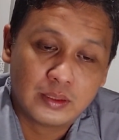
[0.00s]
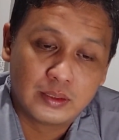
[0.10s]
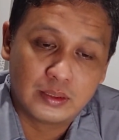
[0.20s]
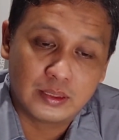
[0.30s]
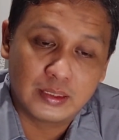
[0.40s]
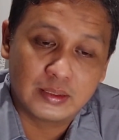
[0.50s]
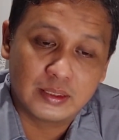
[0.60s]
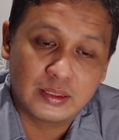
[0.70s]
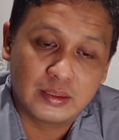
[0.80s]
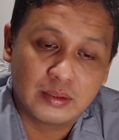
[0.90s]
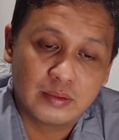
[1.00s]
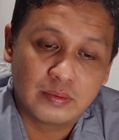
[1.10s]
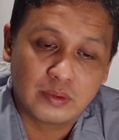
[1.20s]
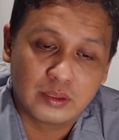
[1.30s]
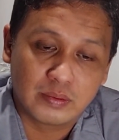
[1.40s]
the
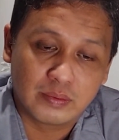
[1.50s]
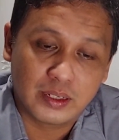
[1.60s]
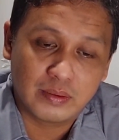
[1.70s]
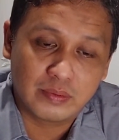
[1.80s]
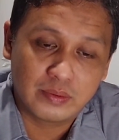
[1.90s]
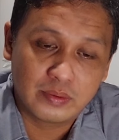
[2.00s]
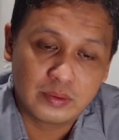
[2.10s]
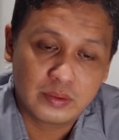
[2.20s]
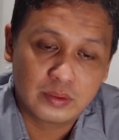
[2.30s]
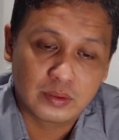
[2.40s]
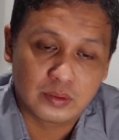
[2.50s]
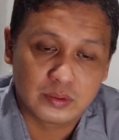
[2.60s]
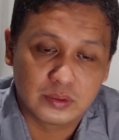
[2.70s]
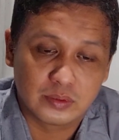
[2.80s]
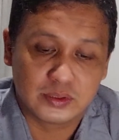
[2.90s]
1945
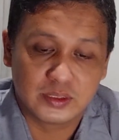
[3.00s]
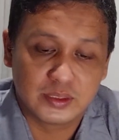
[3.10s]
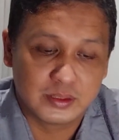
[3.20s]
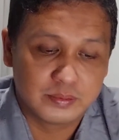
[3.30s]
Constitution,